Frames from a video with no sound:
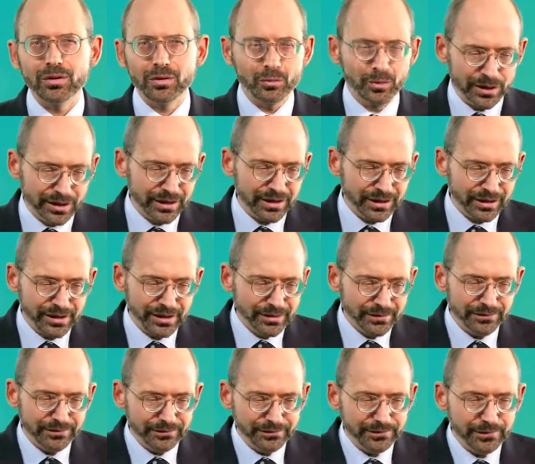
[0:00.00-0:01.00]
which
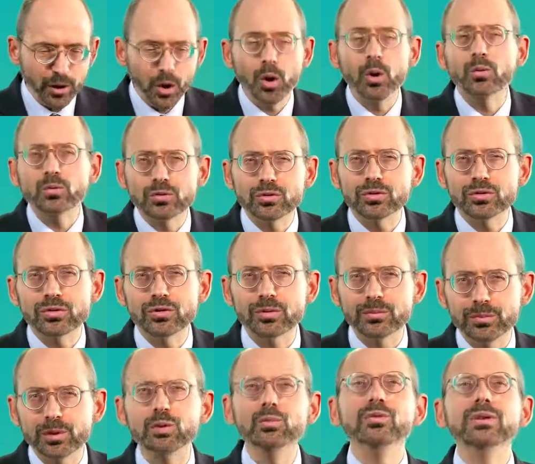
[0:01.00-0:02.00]
give oats
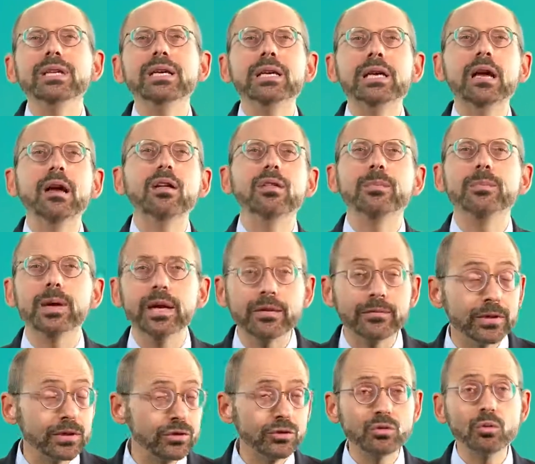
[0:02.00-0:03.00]
some unique health
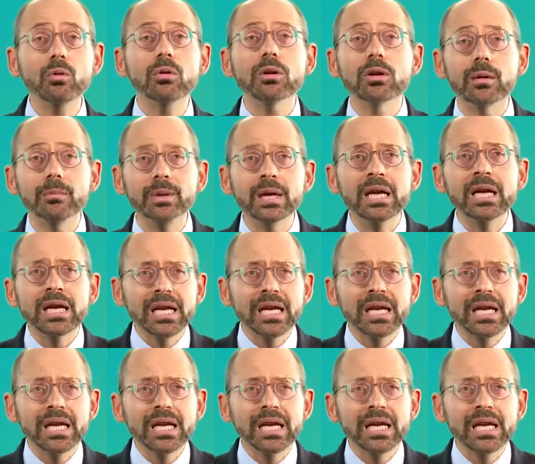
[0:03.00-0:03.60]
benefits, sorghum,